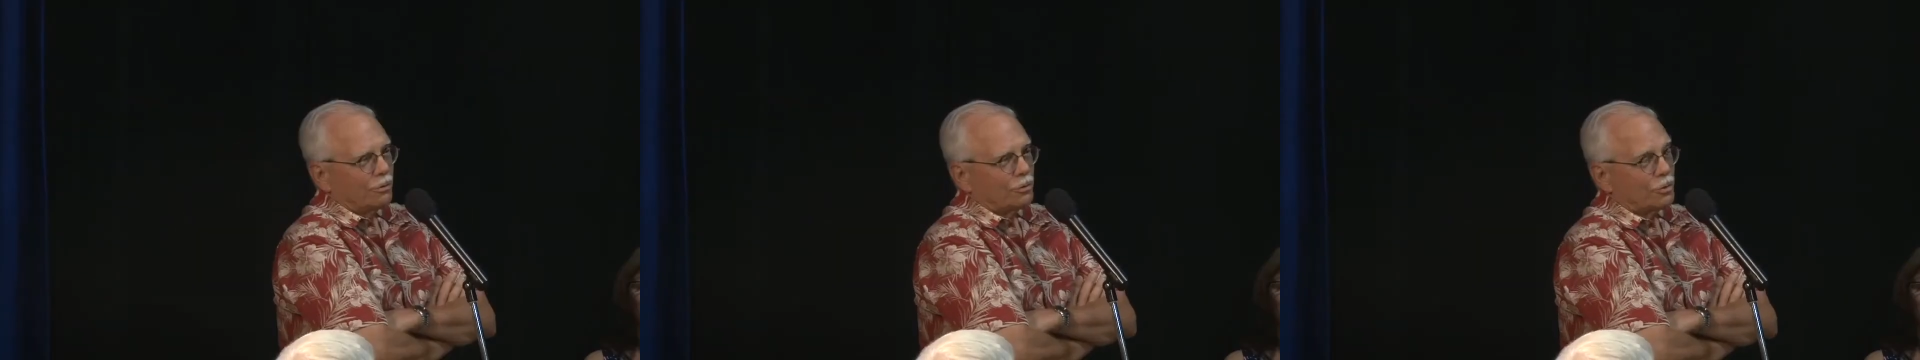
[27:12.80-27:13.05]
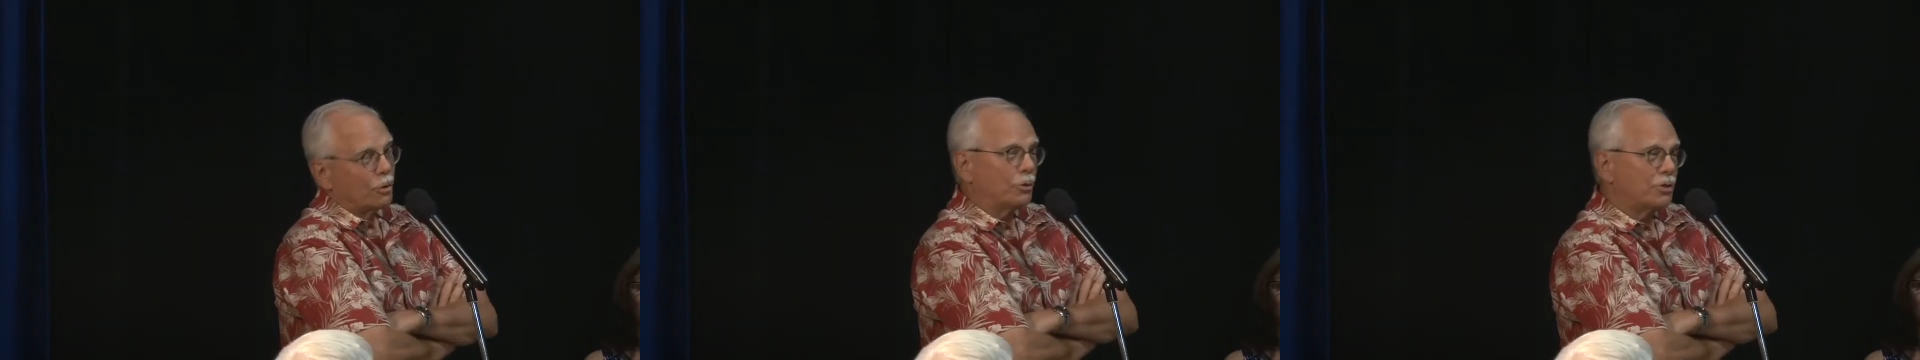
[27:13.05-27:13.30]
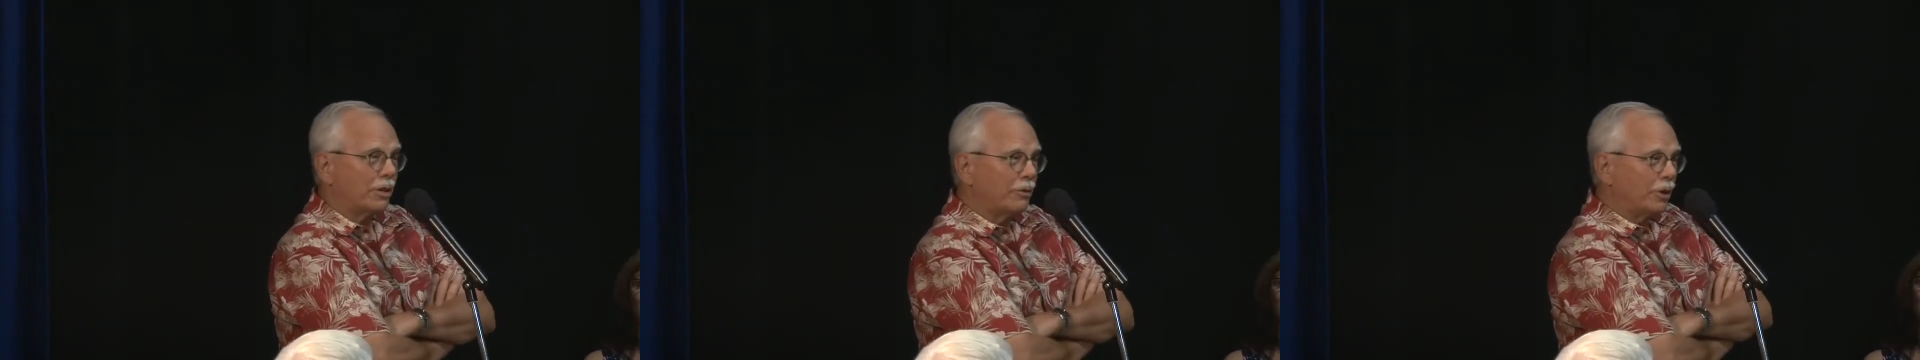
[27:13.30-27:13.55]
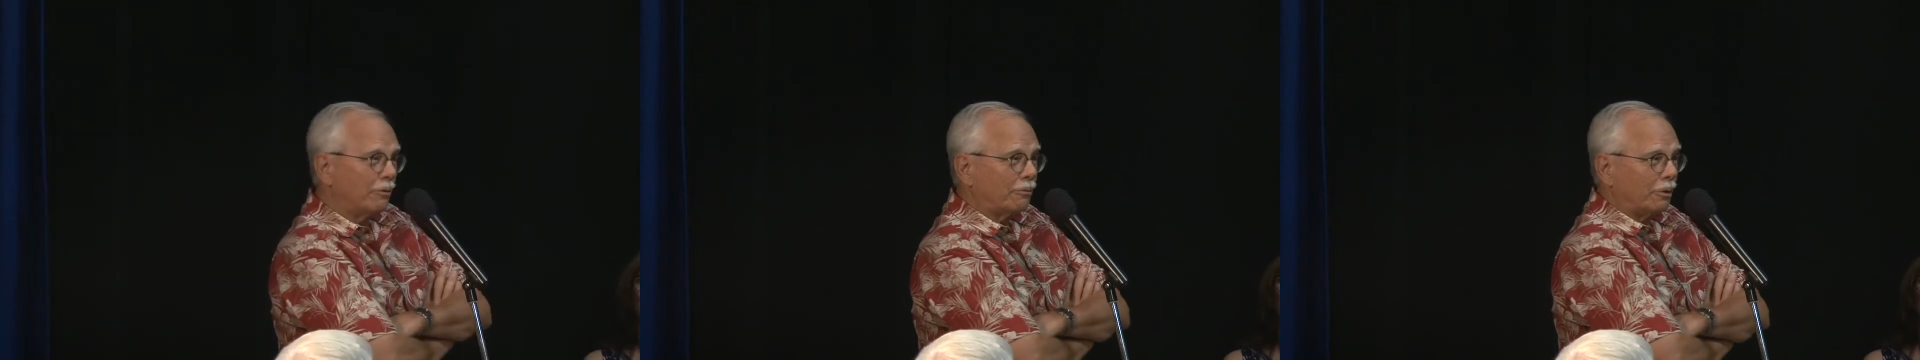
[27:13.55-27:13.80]
So it's
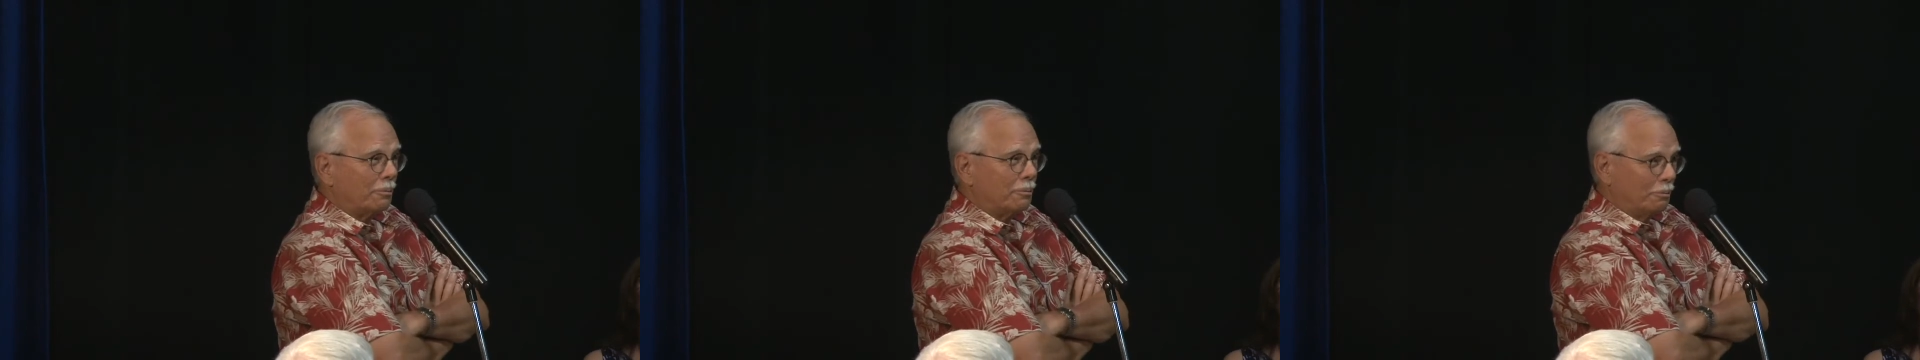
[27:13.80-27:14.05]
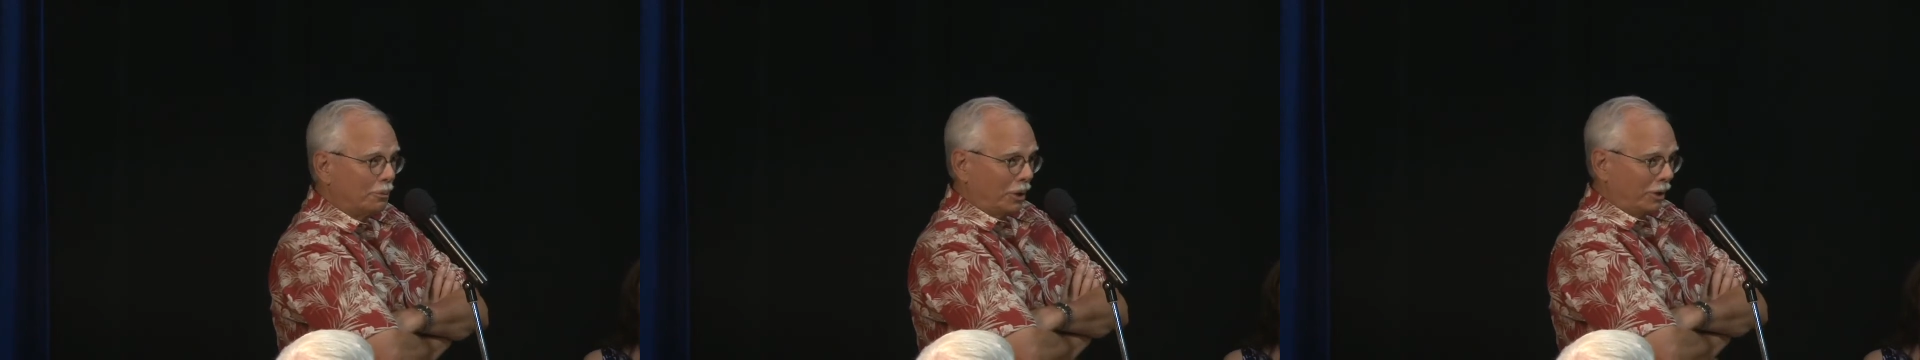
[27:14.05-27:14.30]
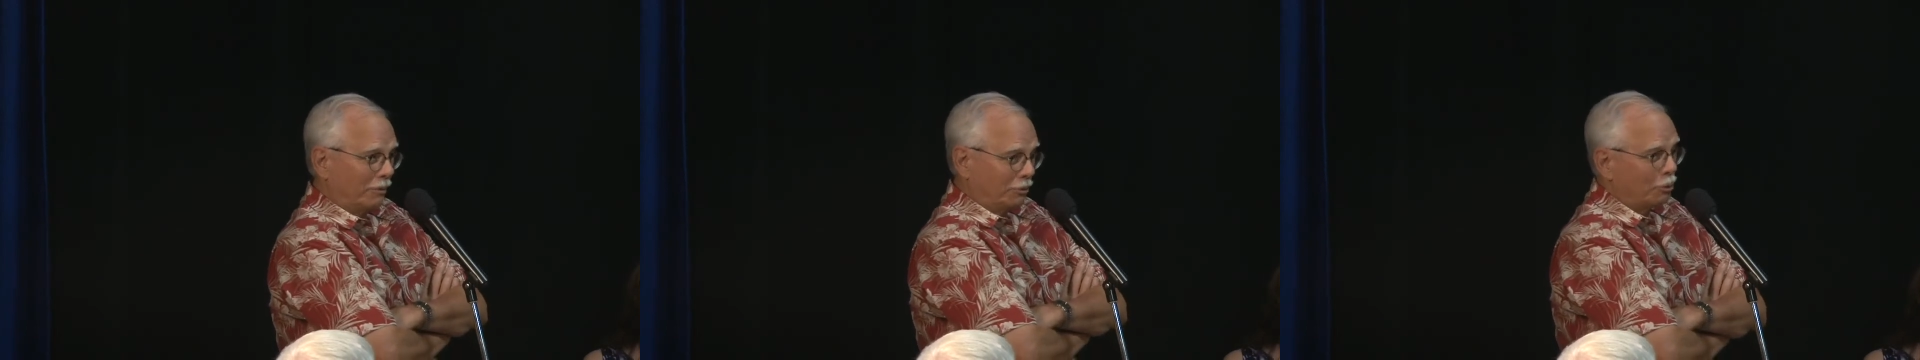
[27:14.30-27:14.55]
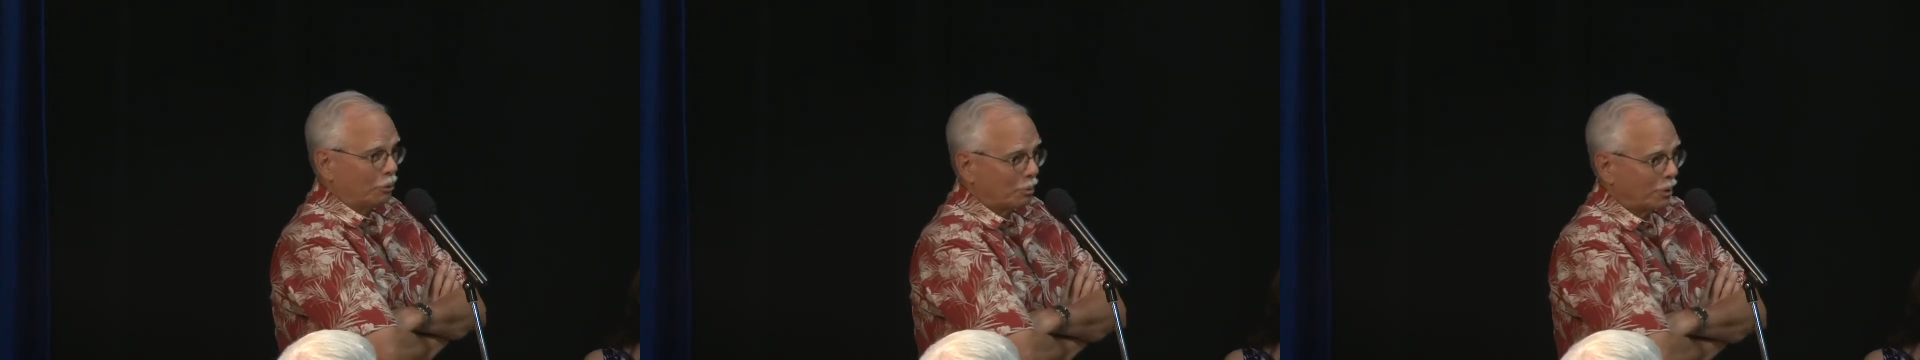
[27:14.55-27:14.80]
evident from
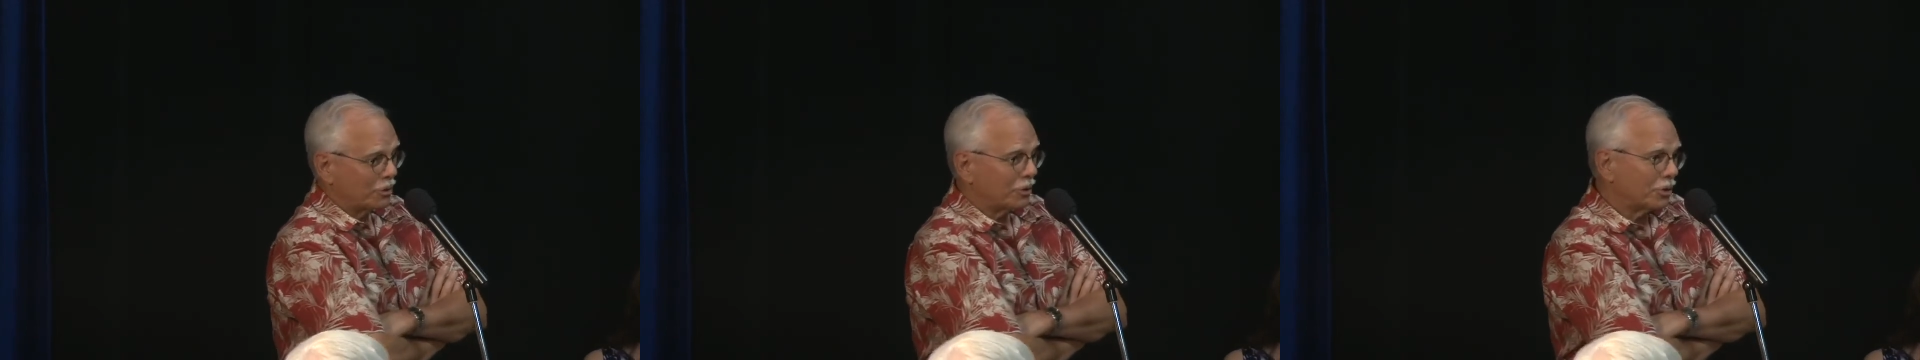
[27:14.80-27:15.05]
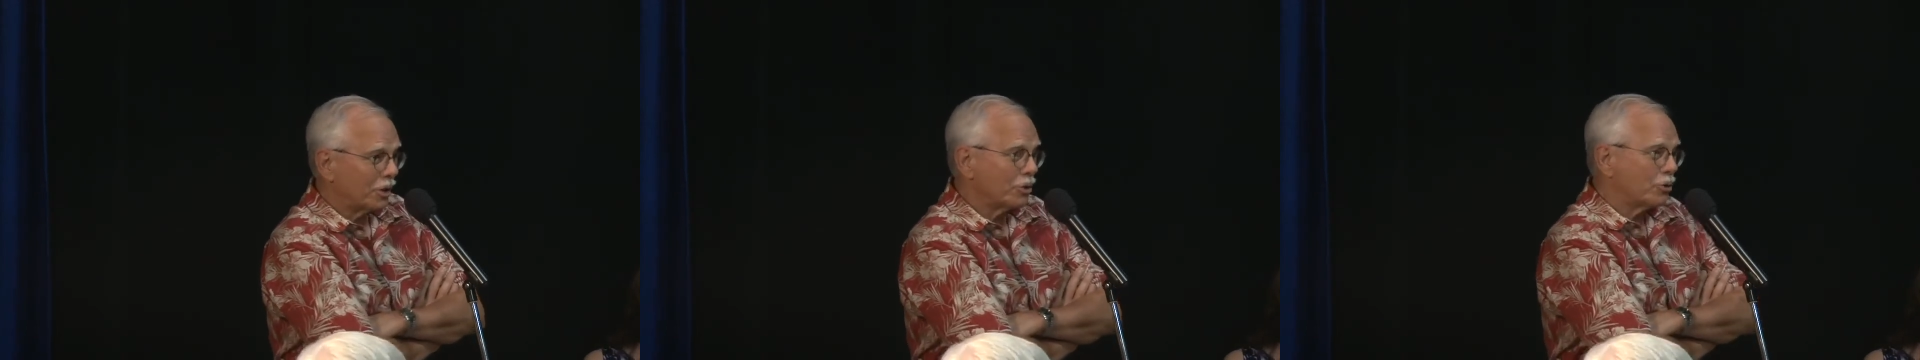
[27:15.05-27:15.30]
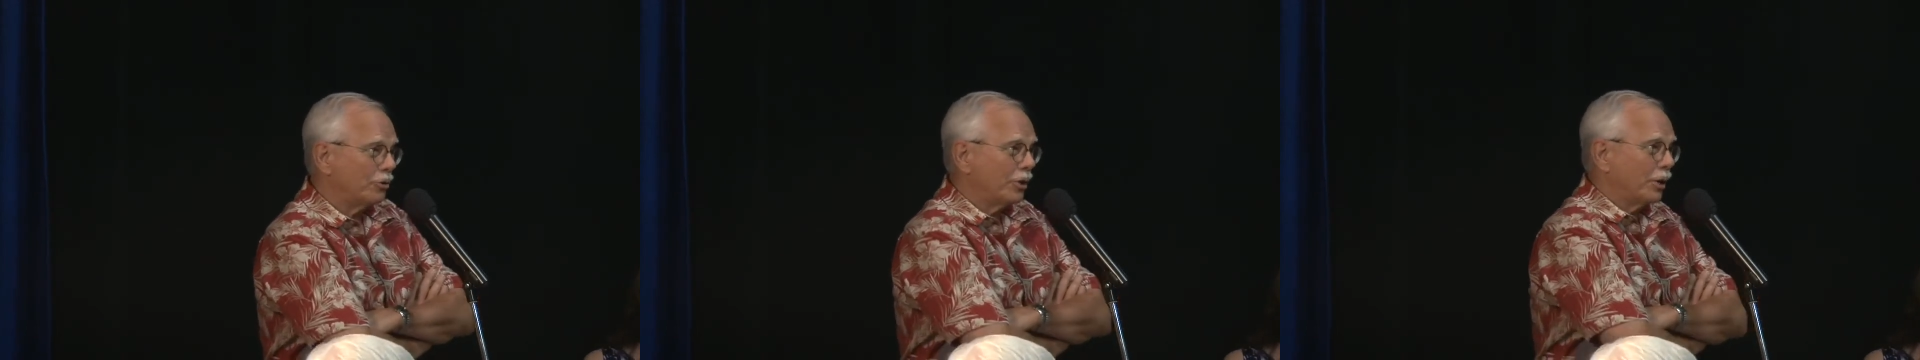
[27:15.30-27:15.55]
your presentation